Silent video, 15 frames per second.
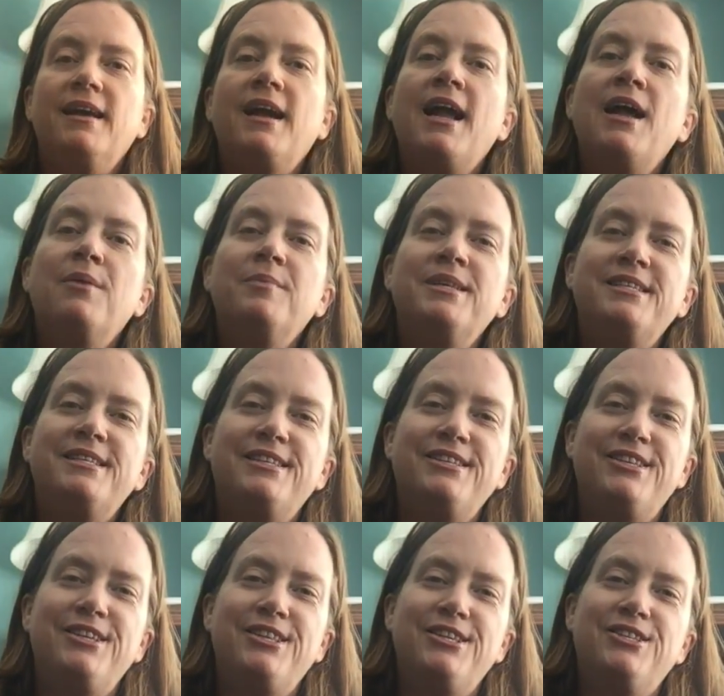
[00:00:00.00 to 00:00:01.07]
Come listen
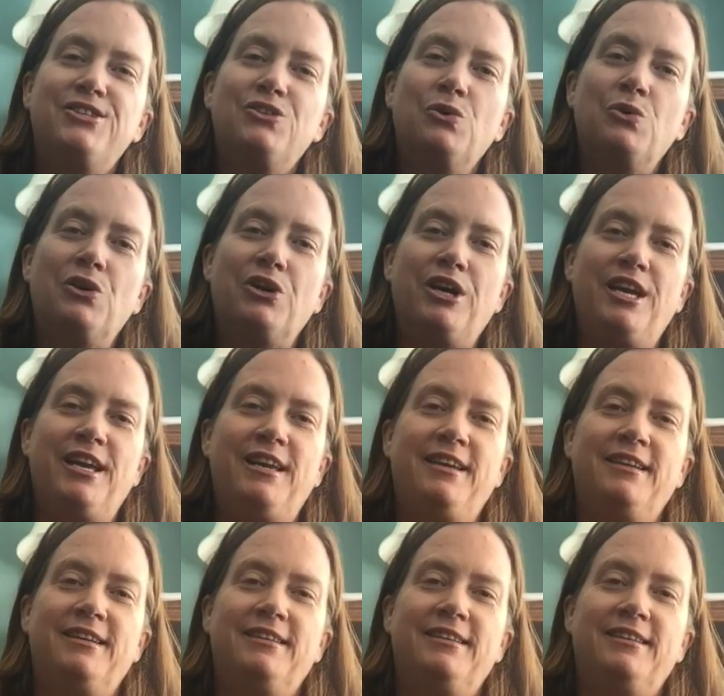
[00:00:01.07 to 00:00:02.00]
to the story.